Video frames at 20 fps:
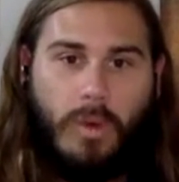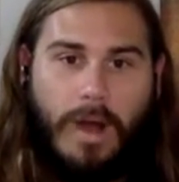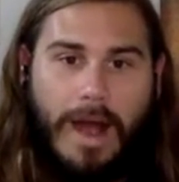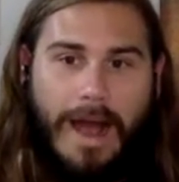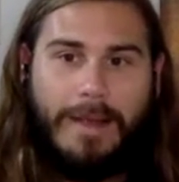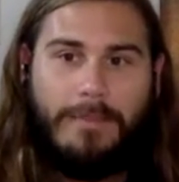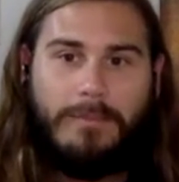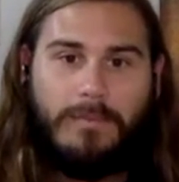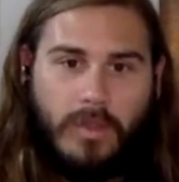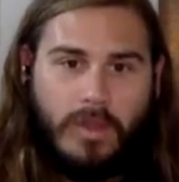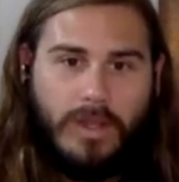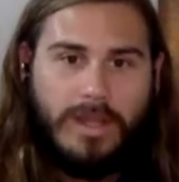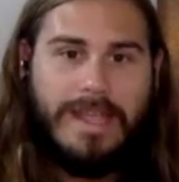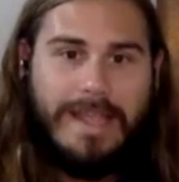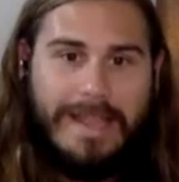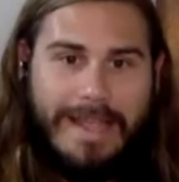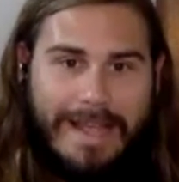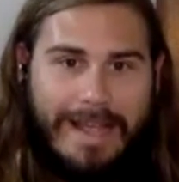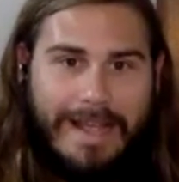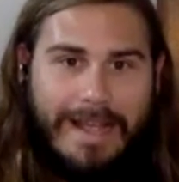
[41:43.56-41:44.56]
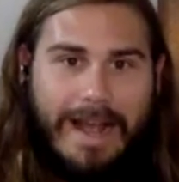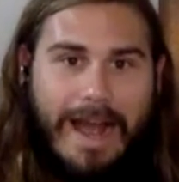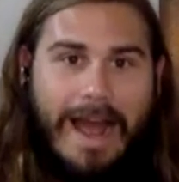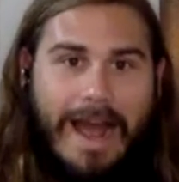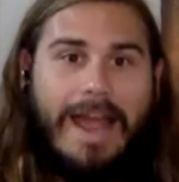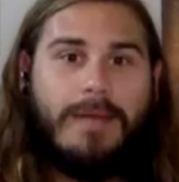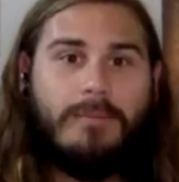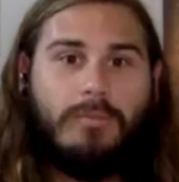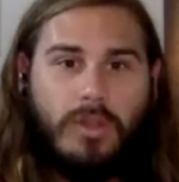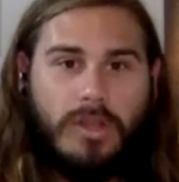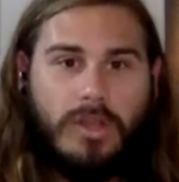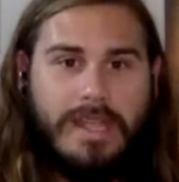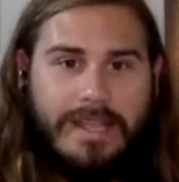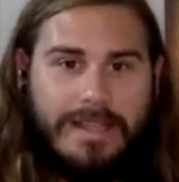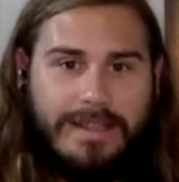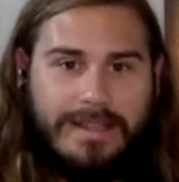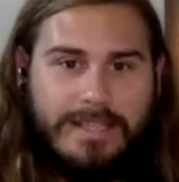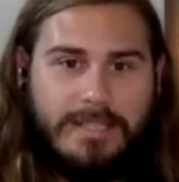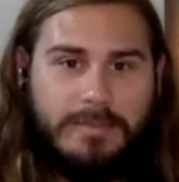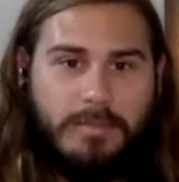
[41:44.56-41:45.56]
I'm mm. looking I'm looking
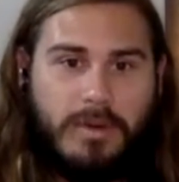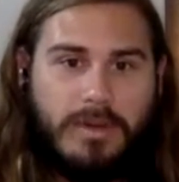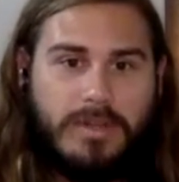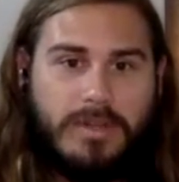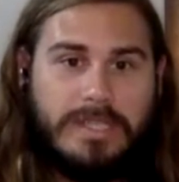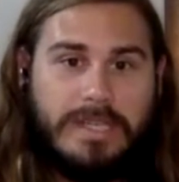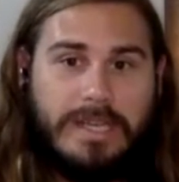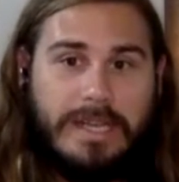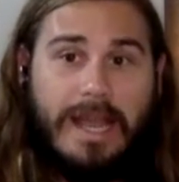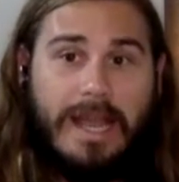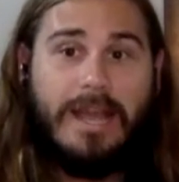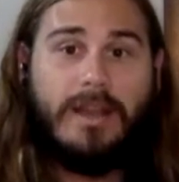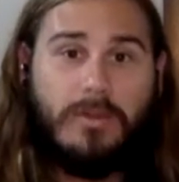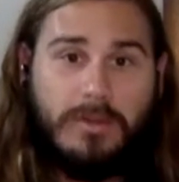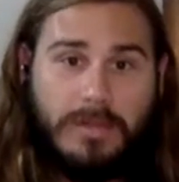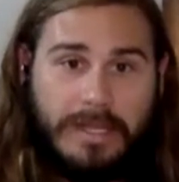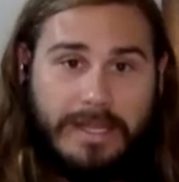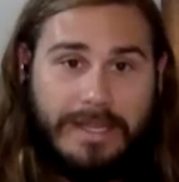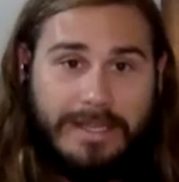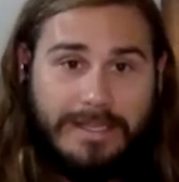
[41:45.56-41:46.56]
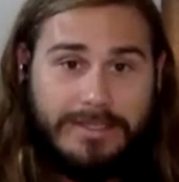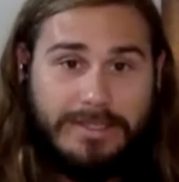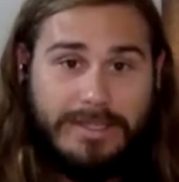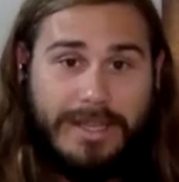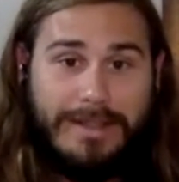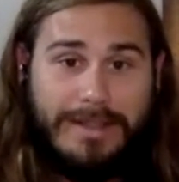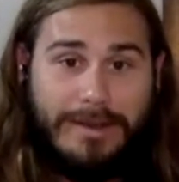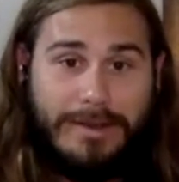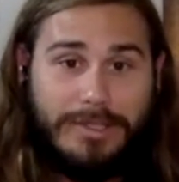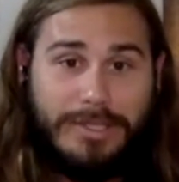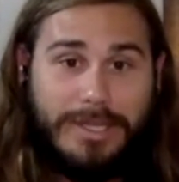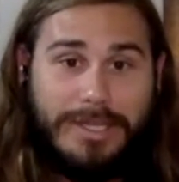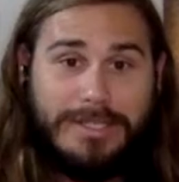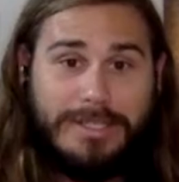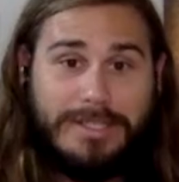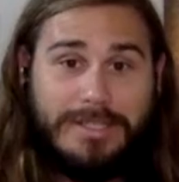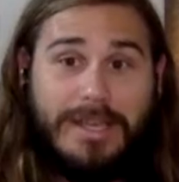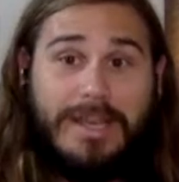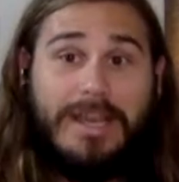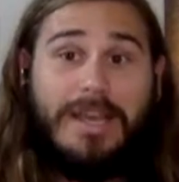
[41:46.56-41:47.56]
at this person, not only is there
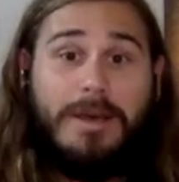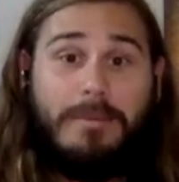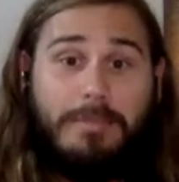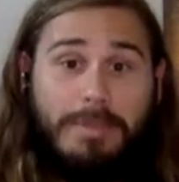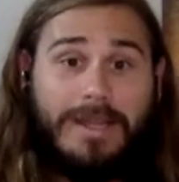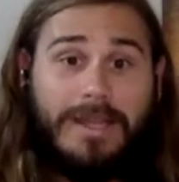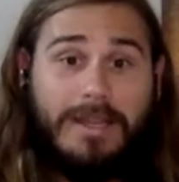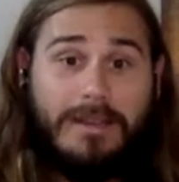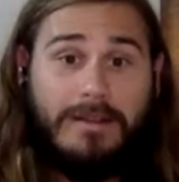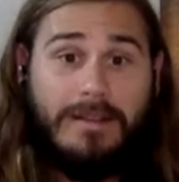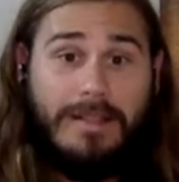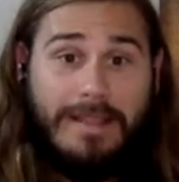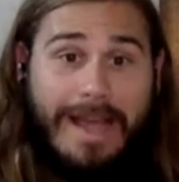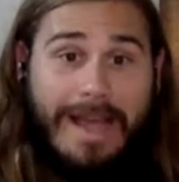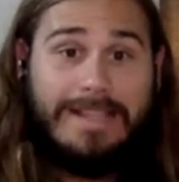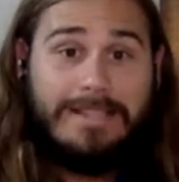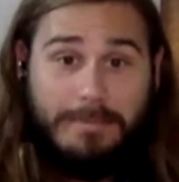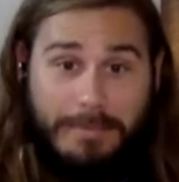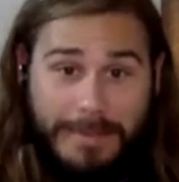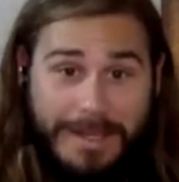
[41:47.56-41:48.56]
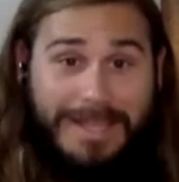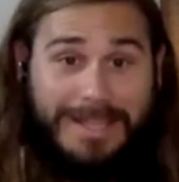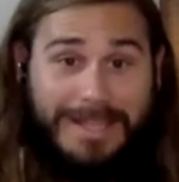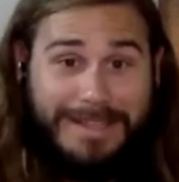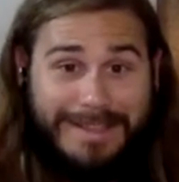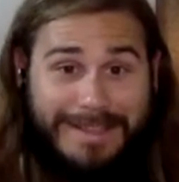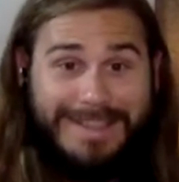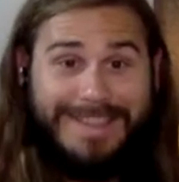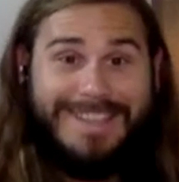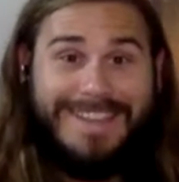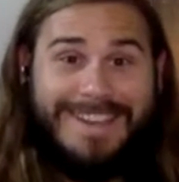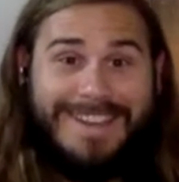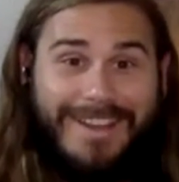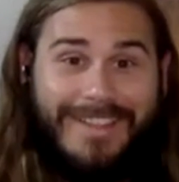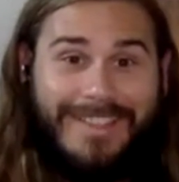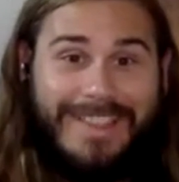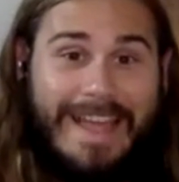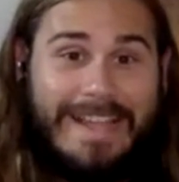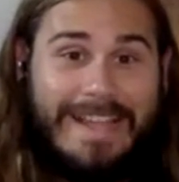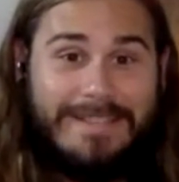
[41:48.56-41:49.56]
Jesus, but that's me, you
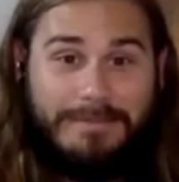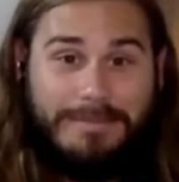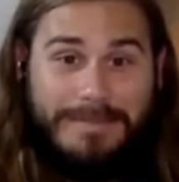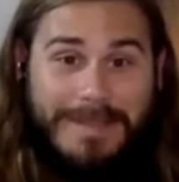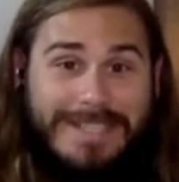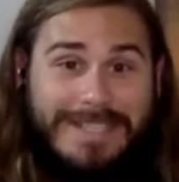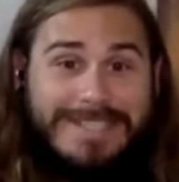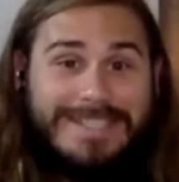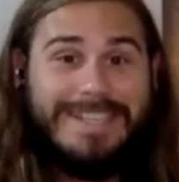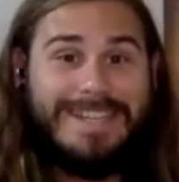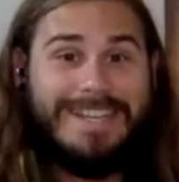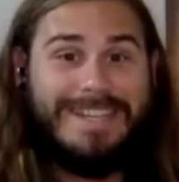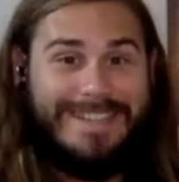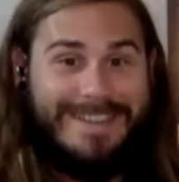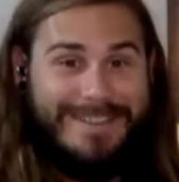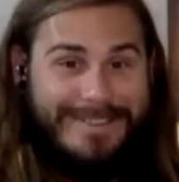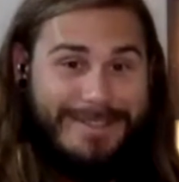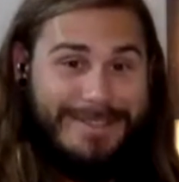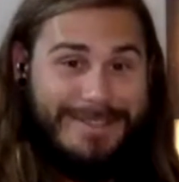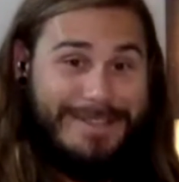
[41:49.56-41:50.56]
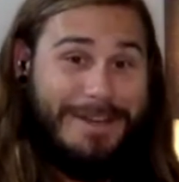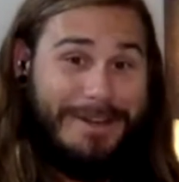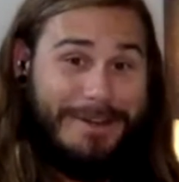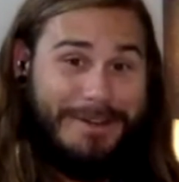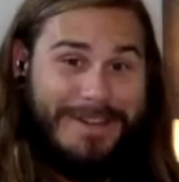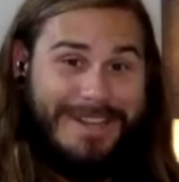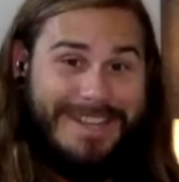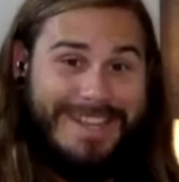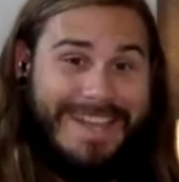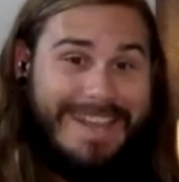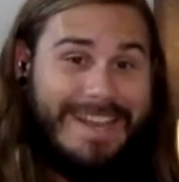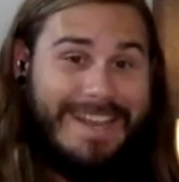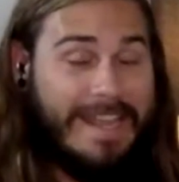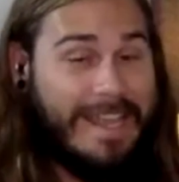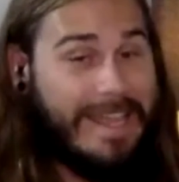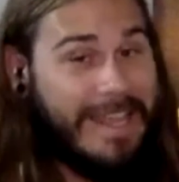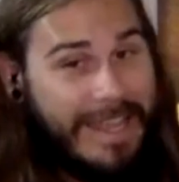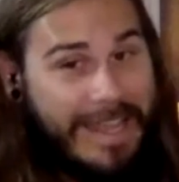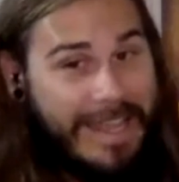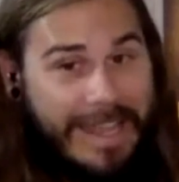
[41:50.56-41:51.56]
know, that's me sitting there that's hungry in,
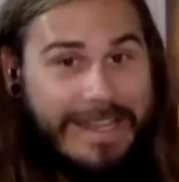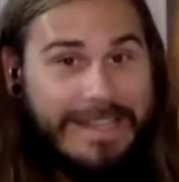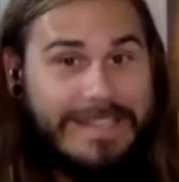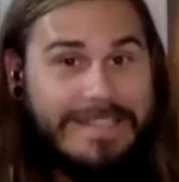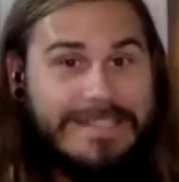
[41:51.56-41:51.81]
in a